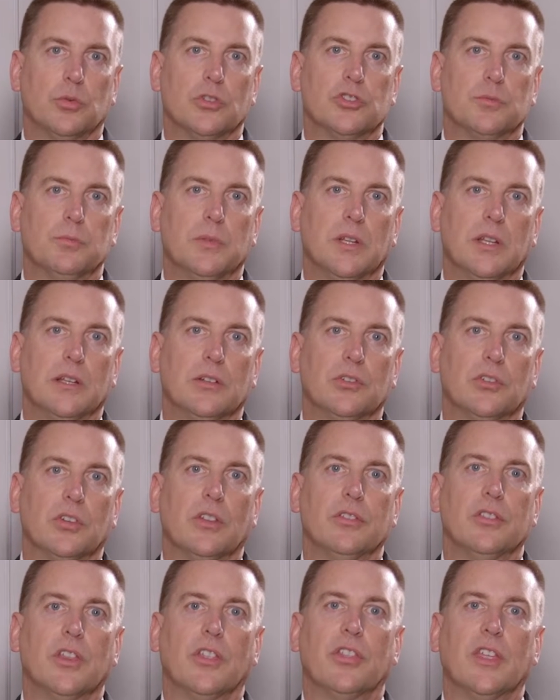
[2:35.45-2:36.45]
which means
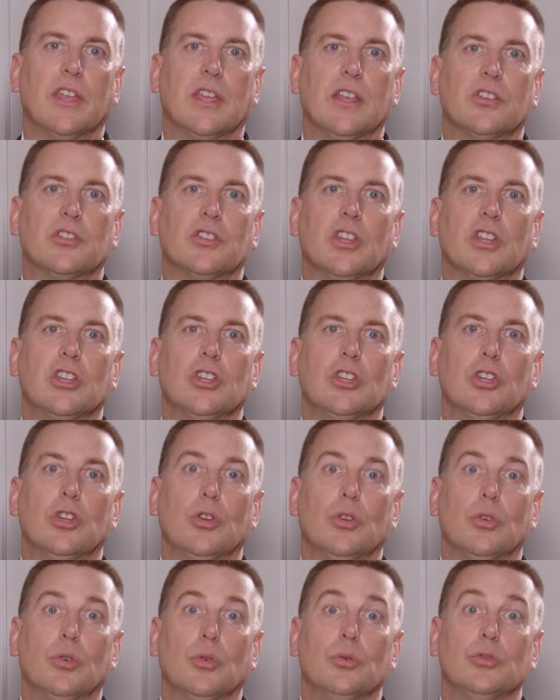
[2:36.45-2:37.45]
the things that
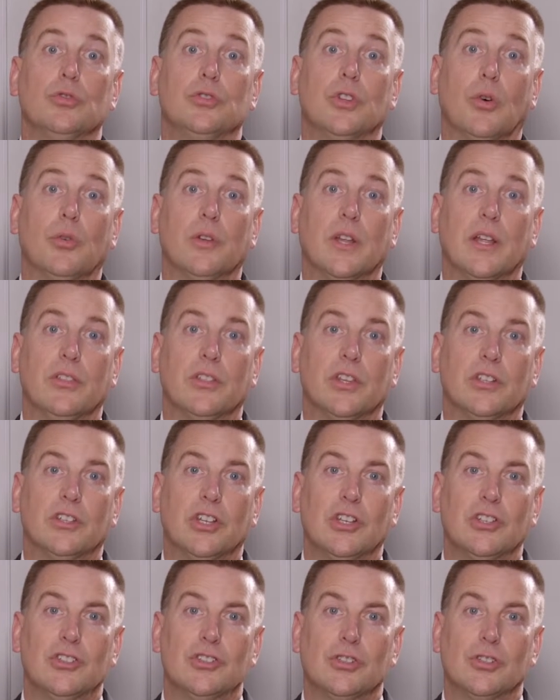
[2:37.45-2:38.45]
you donate the
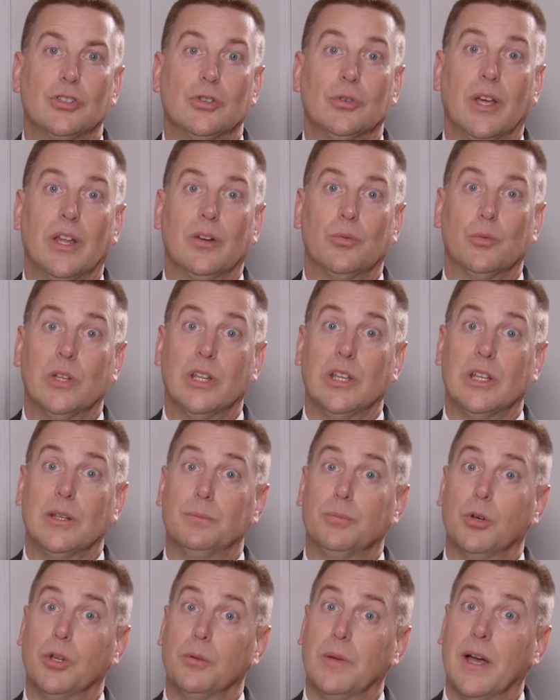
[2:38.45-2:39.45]
tissue and we
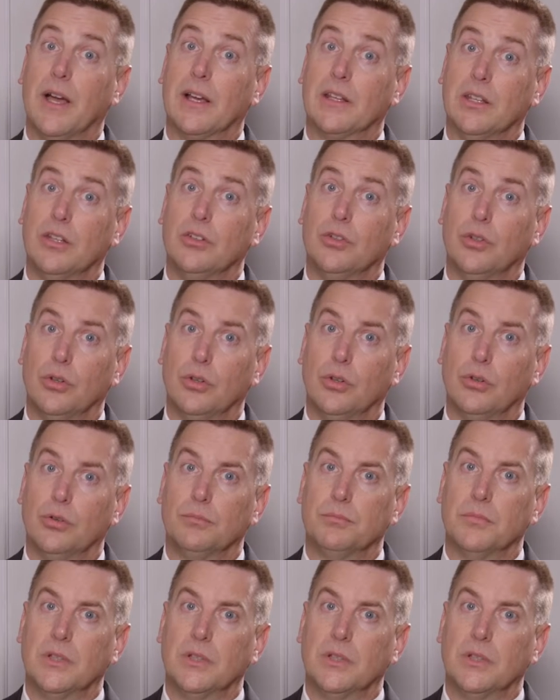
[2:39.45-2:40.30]
put back into you.